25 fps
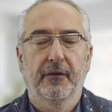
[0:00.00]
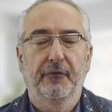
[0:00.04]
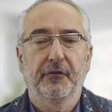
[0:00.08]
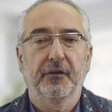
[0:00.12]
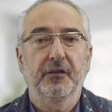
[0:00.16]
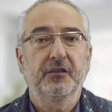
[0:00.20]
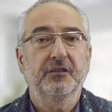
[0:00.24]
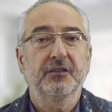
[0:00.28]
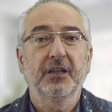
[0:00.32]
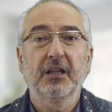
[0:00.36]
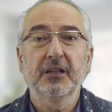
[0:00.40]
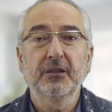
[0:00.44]

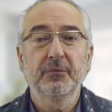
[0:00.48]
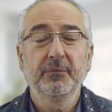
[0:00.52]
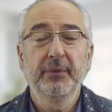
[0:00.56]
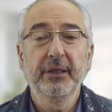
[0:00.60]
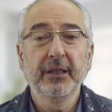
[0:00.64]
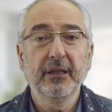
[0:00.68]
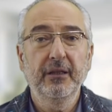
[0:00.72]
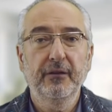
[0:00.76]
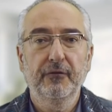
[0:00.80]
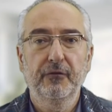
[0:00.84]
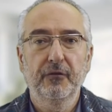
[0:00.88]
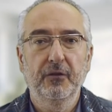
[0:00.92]
If it's not
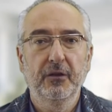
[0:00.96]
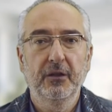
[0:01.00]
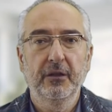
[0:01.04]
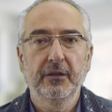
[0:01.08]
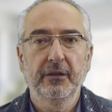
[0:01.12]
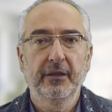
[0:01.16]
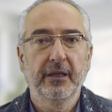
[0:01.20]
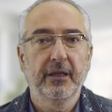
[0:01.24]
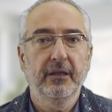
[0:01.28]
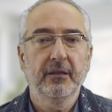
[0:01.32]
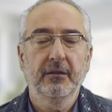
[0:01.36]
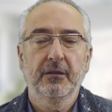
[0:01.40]
meaningful,
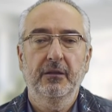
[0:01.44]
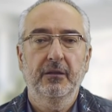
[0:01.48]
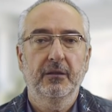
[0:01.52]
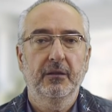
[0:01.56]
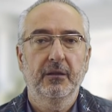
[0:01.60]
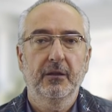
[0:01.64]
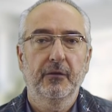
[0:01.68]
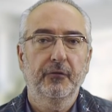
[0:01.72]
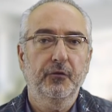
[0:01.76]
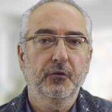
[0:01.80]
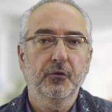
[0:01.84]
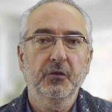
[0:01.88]
then
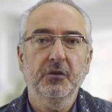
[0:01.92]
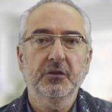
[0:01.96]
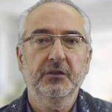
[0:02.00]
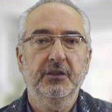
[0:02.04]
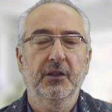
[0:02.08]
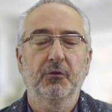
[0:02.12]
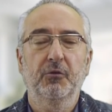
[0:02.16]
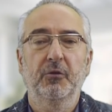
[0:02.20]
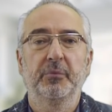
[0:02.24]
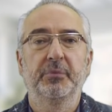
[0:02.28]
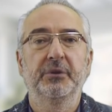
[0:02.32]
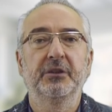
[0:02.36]
of course
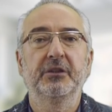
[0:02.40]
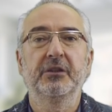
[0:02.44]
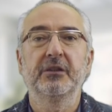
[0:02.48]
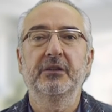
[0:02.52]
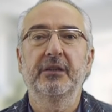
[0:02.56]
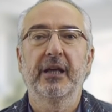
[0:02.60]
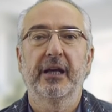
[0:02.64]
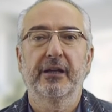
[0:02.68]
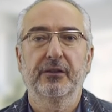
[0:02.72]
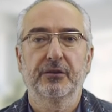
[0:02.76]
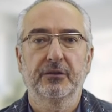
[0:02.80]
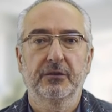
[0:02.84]
they will be
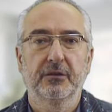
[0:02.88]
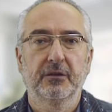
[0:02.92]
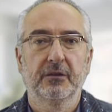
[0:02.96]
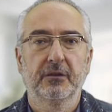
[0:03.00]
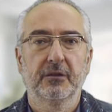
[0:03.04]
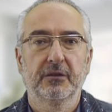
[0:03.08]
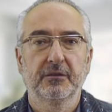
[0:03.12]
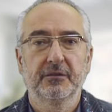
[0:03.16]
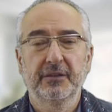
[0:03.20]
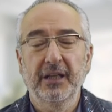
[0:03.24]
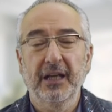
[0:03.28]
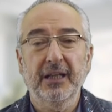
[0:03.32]
detached.
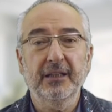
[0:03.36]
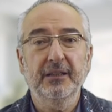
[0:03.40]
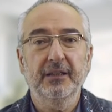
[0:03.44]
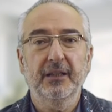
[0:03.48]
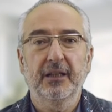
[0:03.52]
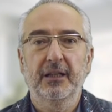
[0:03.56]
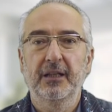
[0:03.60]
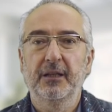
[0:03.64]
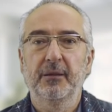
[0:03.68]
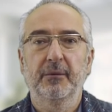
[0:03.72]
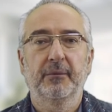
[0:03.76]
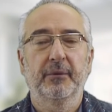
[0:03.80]

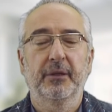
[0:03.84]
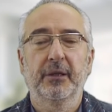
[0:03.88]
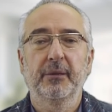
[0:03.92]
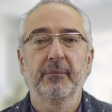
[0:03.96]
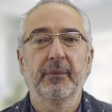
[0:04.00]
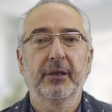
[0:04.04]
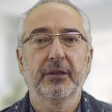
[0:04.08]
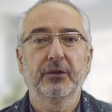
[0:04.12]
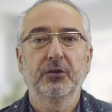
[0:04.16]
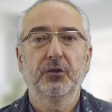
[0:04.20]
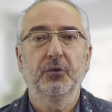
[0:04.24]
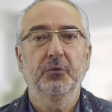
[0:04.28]
Technically,
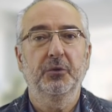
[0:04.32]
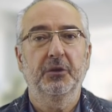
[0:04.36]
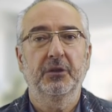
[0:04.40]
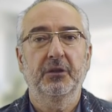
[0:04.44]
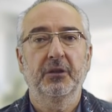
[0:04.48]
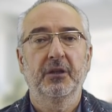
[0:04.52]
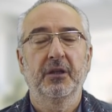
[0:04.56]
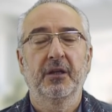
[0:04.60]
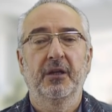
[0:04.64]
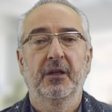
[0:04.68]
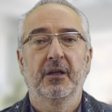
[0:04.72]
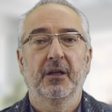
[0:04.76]
they might do
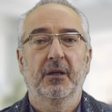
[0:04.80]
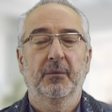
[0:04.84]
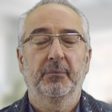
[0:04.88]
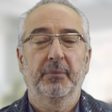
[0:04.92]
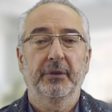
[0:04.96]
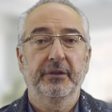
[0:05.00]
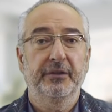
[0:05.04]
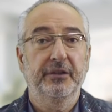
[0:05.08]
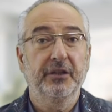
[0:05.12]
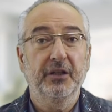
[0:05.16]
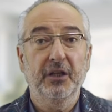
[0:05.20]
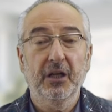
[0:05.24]
it,
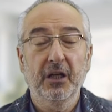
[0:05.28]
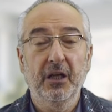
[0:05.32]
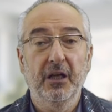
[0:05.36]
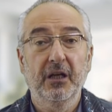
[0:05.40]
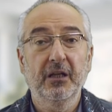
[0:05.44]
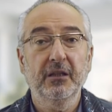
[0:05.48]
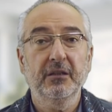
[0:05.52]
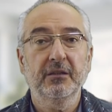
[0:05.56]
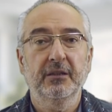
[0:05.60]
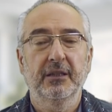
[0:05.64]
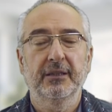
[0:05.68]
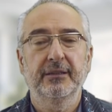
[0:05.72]
but their
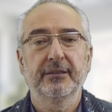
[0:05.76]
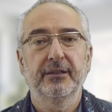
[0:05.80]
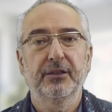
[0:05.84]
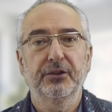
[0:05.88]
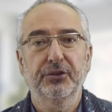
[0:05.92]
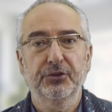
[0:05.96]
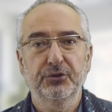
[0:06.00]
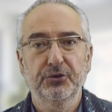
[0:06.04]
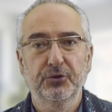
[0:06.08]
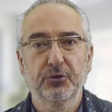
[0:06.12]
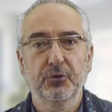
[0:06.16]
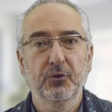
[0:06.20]
heart and
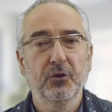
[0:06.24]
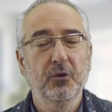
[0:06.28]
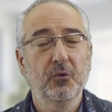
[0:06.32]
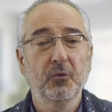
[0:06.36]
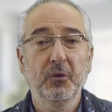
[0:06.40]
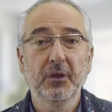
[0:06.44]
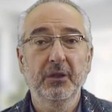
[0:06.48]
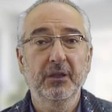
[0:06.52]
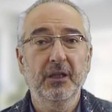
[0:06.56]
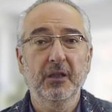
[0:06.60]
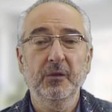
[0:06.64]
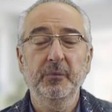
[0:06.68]
their soul
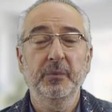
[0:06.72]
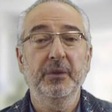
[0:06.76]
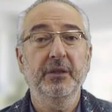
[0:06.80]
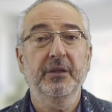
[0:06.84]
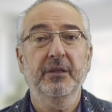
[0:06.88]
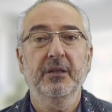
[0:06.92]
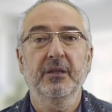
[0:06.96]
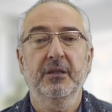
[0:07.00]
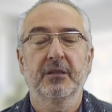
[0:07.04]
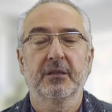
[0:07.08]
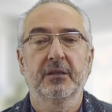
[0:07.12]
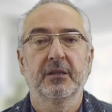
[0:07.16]
will not be
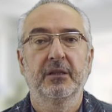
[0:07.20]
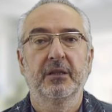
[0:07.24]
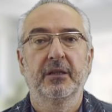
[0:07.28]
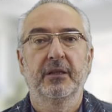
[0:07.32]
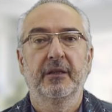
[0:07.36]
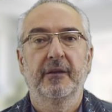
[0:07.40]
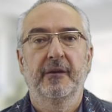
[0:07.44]
there.